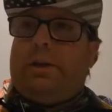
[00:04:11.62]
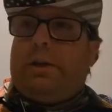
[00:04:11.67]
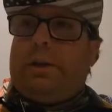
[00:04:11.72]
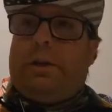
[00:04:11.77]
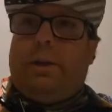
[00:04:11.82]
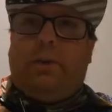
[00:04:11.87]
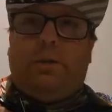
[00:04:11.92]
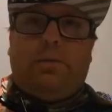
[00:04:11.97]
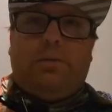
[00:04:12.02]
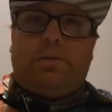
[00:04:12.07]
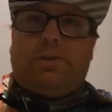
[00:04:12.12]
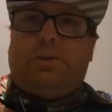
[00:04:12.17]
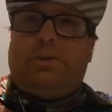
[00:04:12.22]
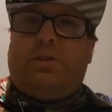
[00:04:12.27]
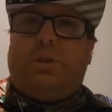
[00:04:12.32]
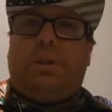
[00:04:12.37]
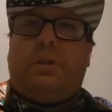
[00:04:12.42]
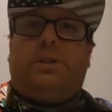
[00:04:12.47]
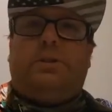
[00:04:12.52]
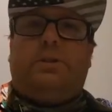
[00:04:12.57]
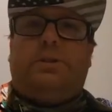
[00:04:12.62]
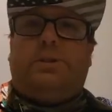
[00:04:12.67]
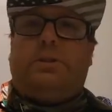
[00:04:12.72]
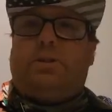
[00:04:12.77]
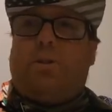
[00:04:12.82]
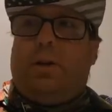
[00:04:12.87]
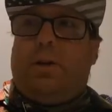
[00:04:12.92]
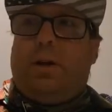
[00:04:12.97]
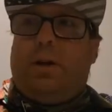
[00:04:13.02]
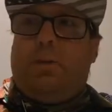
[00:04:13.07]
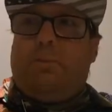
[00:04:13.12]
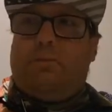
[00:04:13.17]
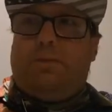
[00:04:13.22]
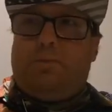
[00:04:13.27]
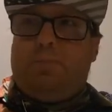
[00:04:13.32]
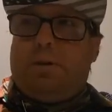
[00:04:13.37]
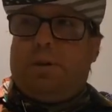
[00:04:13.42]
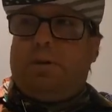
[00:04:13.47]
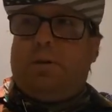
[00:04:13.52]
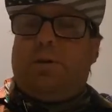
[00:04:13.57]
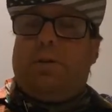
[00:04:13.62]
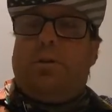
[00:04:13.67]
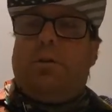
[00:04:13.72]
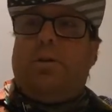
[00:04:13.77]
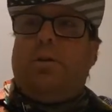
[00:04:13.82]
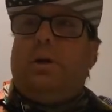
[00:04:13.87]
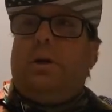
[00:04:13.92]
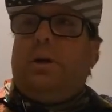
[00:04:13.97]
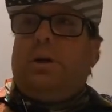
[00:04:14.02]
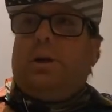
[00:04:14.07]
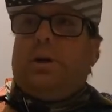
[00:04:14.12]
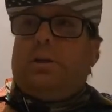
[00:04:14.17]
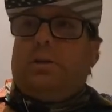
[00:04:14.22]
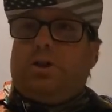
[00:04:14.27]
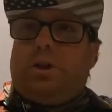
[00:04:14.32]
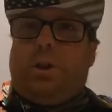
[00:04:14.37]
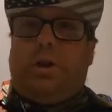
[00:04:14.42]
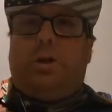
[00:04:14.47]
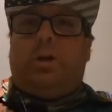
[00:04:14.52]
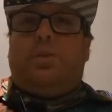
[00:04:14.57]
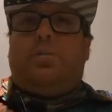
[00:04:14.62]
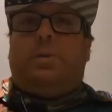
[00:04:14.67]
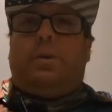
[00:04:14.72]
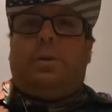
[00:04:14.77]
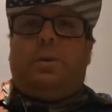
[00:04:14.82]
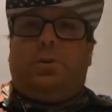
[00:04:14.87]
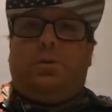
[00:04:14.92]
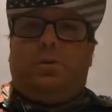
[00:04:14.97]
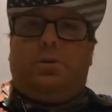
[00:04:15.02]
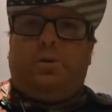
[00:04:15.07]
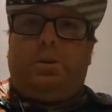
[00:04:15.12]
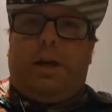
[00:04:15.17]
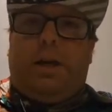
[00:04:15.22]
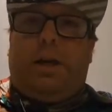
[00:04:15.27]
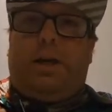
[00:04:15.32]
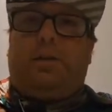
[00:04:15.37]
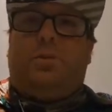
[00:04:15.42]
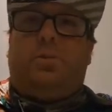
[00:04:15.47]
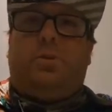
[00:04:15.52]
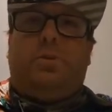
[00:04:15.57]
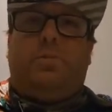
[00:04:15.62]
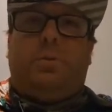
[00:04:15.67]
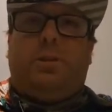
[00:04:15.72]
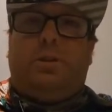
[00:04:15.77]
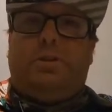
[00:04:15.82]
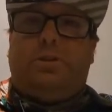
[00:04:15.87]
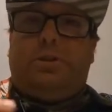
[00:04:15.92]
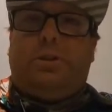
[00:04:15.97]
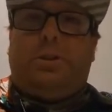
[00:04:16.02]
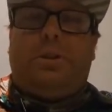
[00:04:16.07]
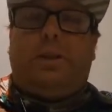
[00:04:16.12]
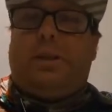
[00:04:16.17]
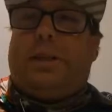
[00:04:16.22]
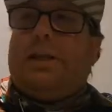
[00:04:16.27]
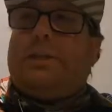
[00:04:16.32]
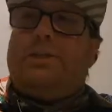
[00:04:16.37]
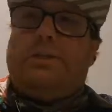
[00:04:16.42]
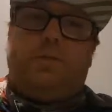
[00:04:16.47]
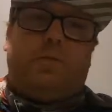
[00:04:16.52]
you know, sex crimes, murder, child abuse, animal abuse, shit like that.